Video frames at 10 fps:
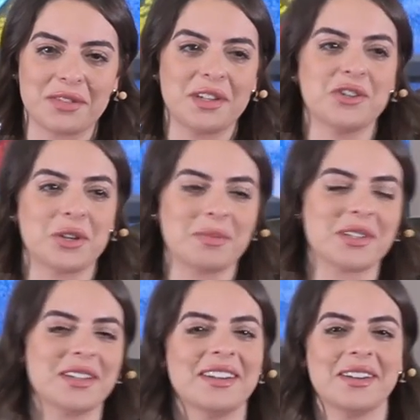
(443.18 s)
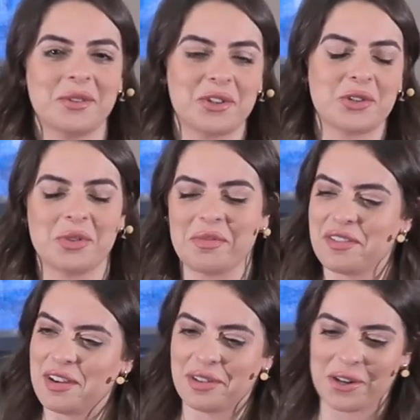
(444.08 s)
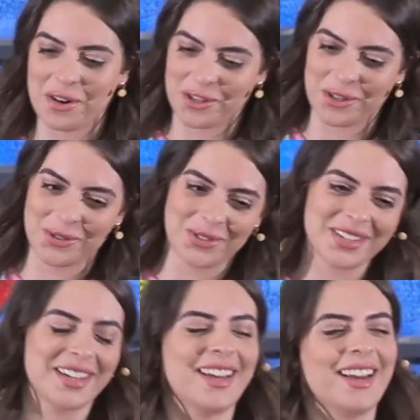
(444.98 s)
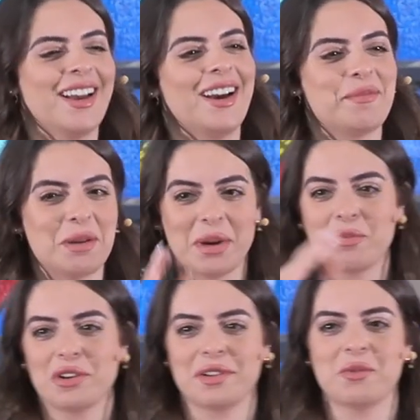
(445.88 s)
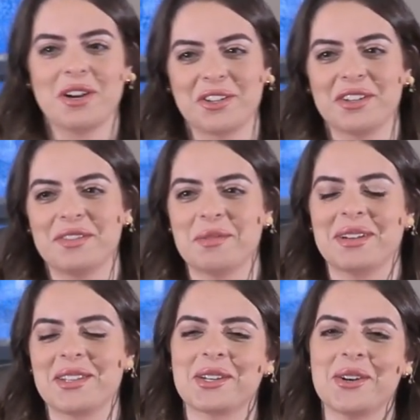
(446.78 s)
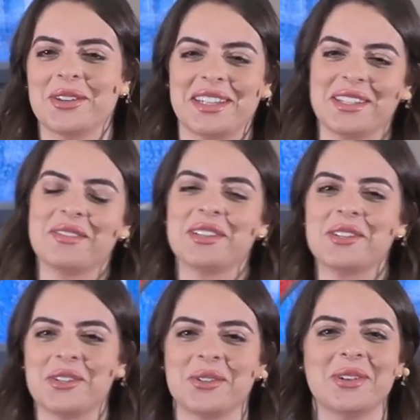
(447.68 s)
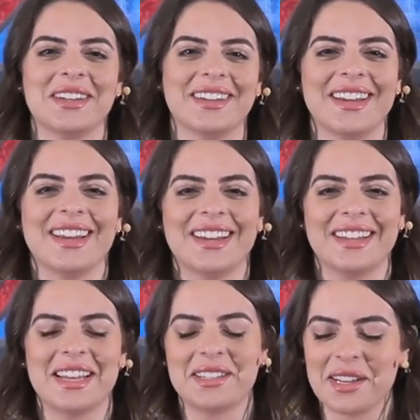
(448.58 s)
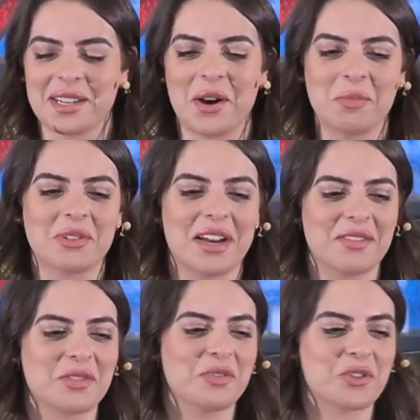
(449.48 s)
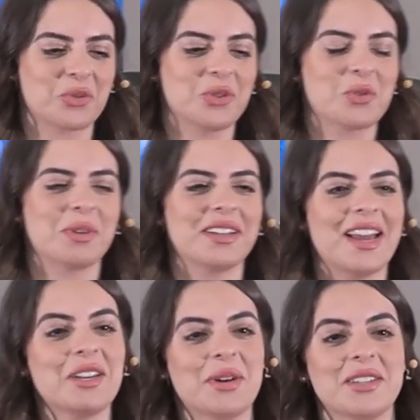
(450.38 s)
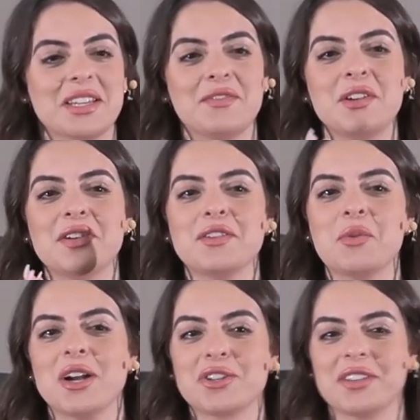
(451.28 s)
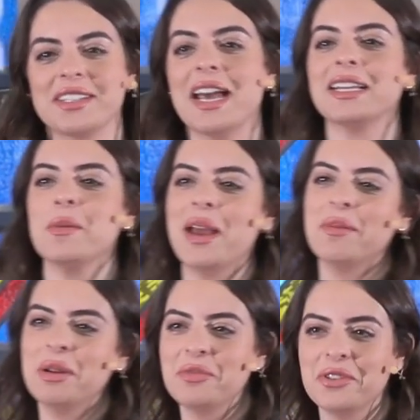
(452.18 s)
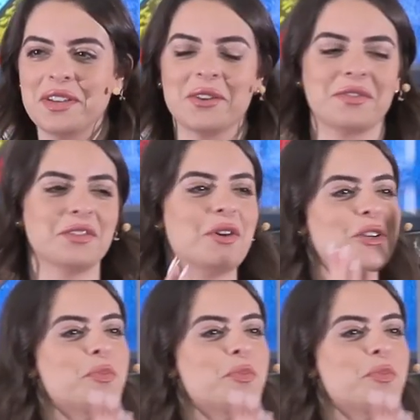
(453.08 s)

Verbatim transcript: of Egypt, which is one of my favorite cartoons, I made my boyfriend watch it a few months ago and he loved it too. And it, it does help to have some visuals. But, anyways, if you've ever watched the Ten Commandment movie or if you've watched